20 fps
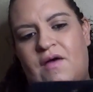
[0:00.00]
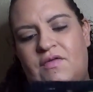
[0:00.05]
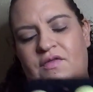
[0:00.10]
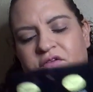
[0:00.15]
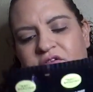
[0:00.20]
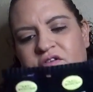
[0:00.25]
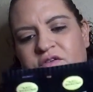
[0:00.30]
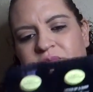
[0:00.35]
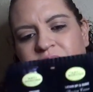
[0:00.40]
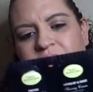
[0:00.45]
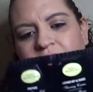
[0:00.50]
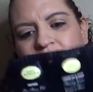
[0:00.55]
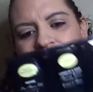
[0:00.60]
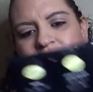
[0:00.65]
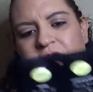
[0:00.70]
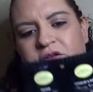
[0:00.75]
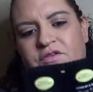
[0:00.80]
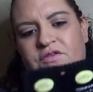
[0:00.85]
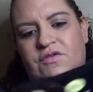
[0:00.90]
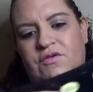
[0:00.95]
This is probably
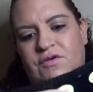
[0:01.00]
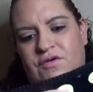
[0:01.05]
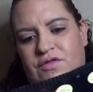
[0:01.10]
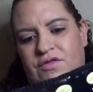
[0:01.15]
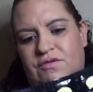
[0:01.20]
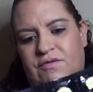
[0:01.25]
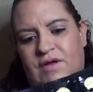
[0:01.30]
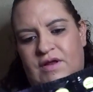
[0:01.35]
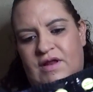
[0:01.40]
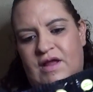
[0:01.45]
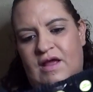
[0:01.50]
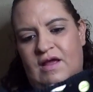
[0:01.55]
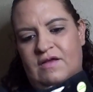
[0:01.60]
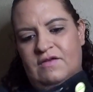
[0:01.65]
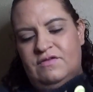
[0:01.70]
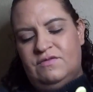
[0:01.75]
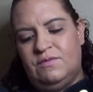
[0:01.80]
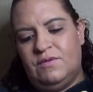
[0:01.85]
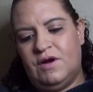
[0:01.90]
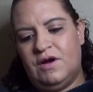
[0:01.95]
2 or 3 days
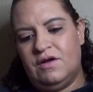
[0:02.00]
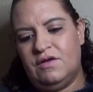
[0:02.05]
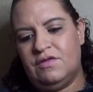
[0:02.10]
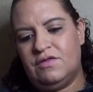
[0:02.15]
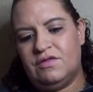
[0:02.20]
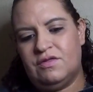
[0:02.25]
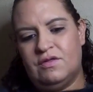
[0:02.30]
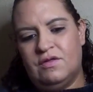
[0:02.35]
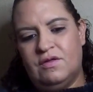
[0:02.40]
worth.